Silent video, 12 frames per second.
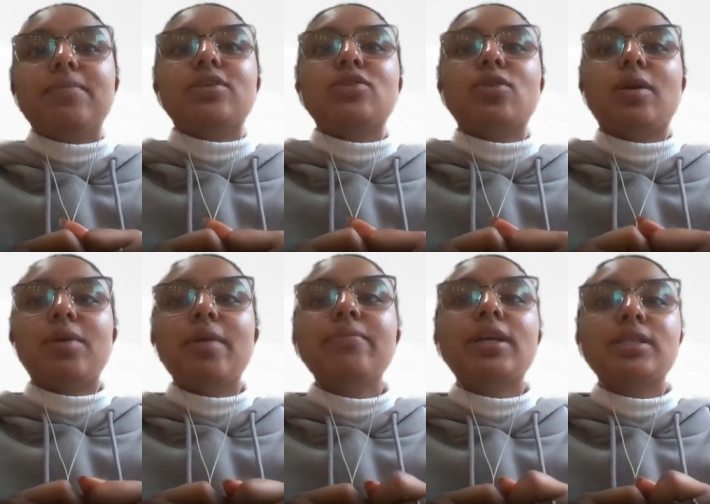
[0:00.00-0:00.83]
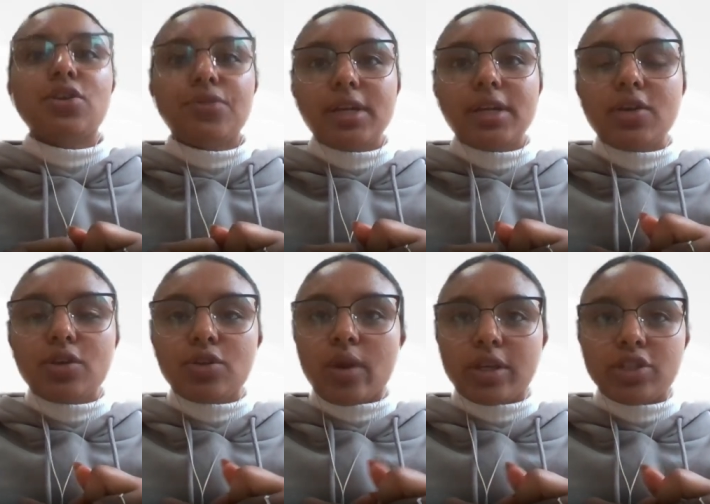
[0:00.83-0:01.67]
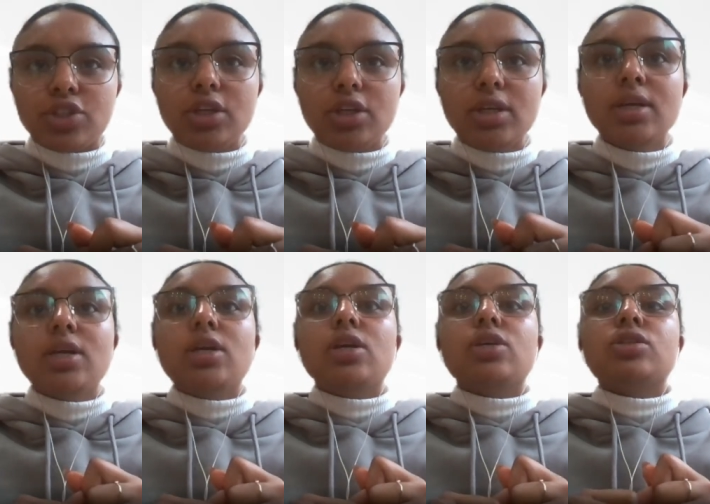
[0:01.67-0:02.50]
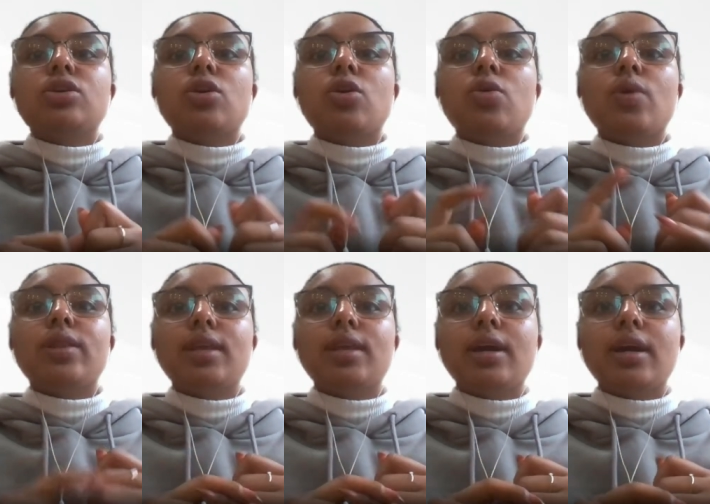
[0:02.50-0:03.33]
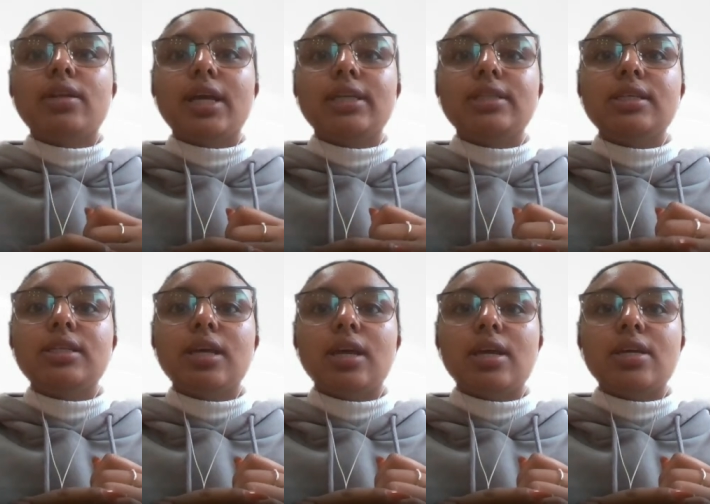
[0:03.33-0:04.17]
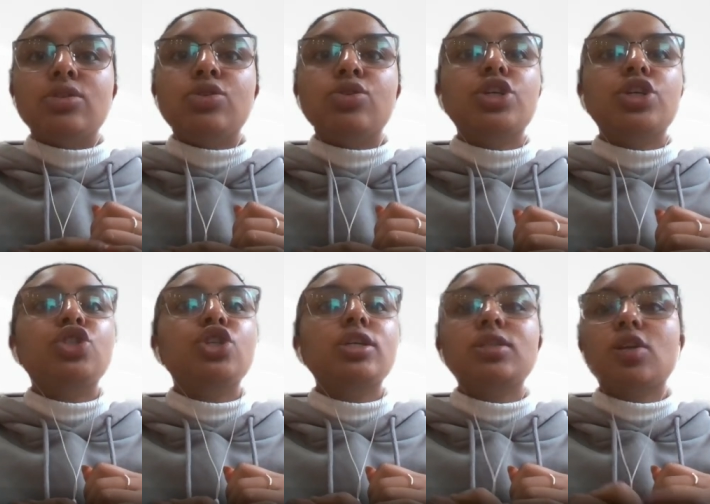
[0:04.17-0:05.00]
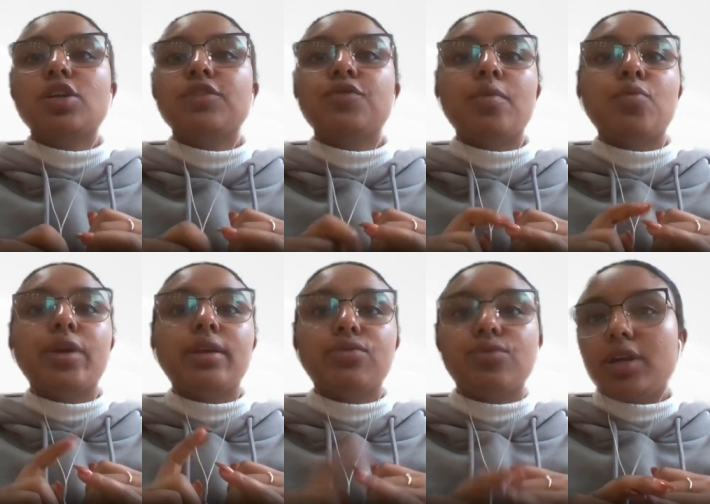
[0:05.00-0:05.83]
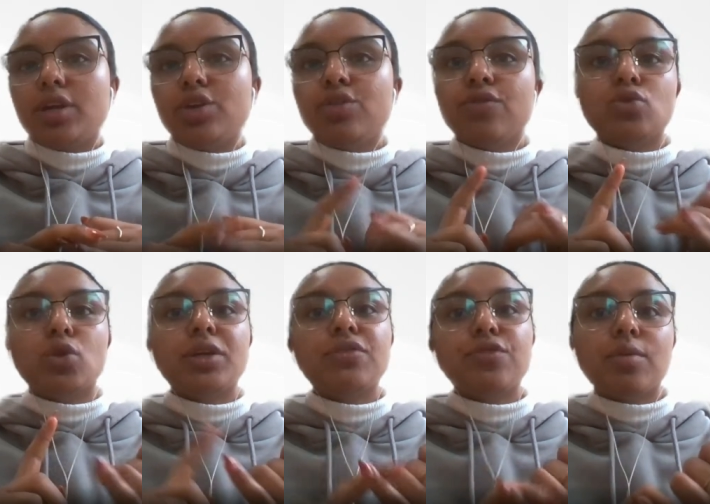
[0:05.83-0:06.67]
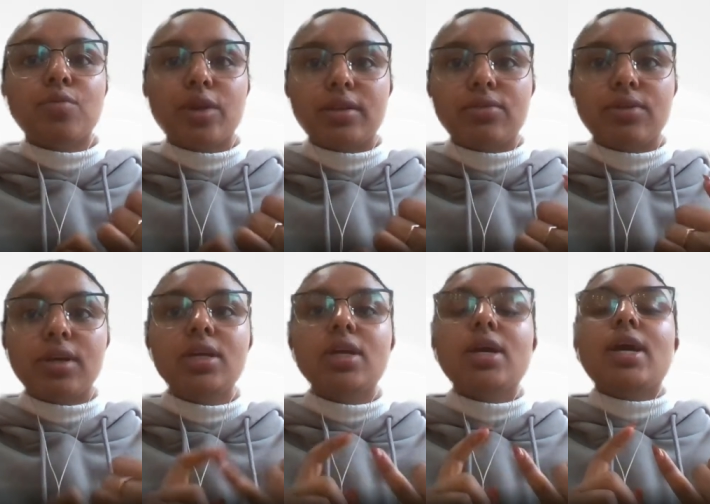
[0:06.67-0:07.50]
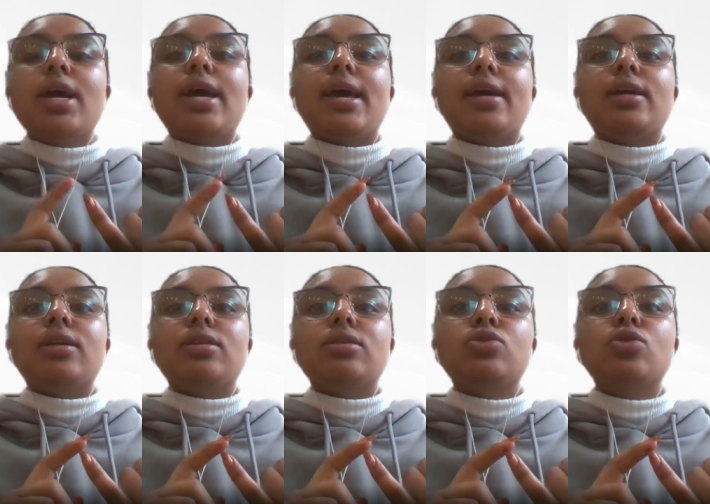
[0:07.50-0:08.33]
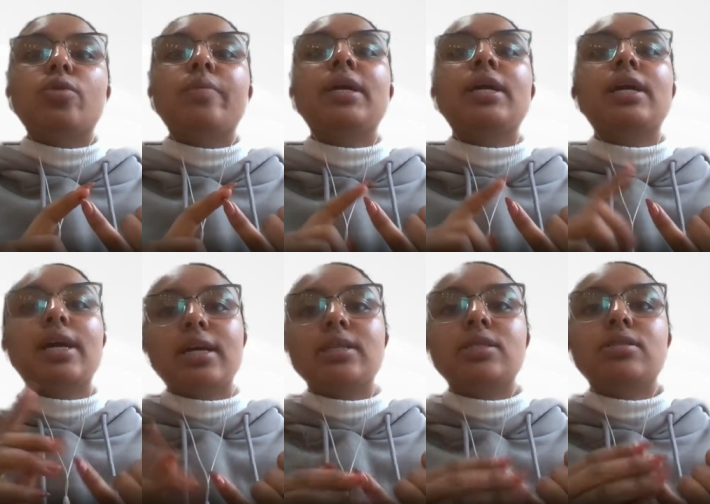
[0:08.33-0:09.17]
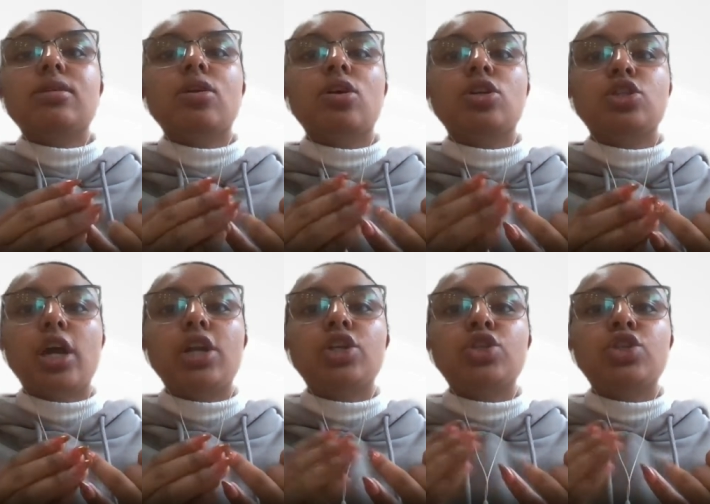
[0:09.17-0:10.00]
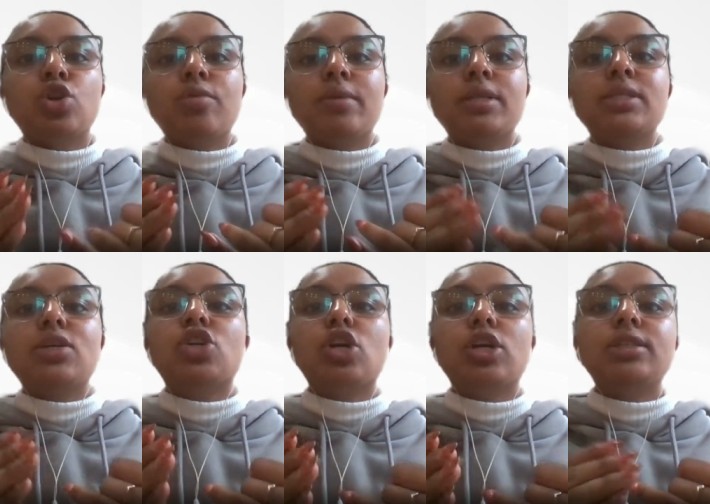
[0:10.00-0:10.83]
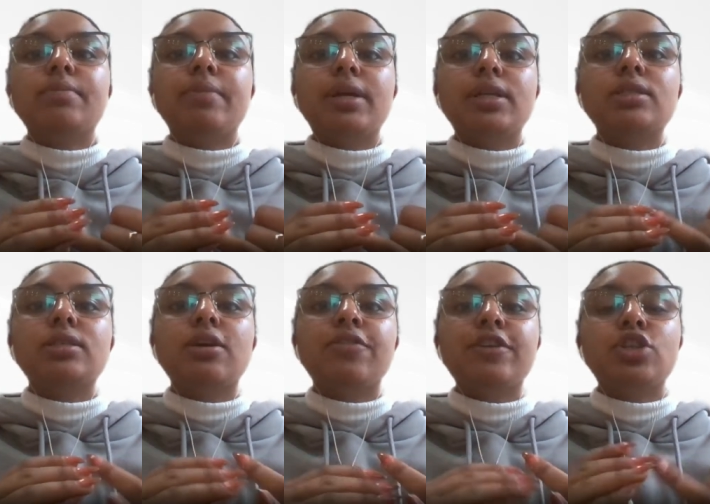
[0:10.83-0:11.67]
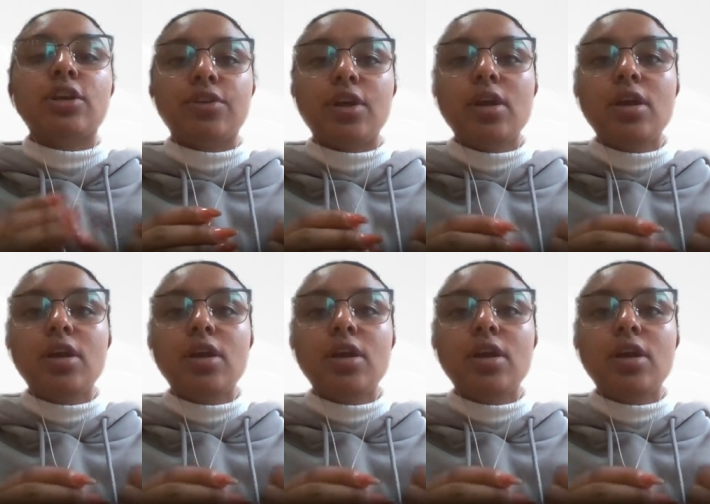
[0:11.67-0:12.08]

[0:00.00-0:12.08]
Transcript: so Abraham, that's a really good question. So, one thing I'd like to say is you can just start from week three. You've joined from week three. And so, because our challenge documents are not dependent of each other,